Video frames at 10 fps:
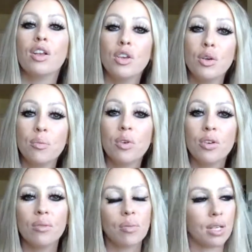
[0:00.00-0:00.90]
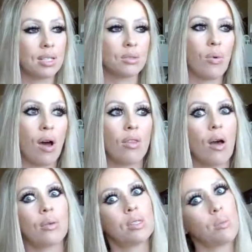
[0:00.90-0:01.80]
New moon, because wow,
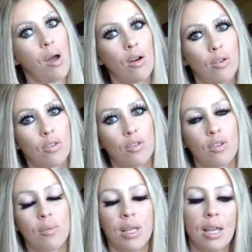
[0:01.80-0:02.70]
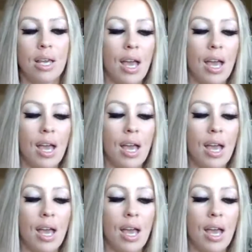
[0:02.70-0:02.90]
that was powerful for me. Like,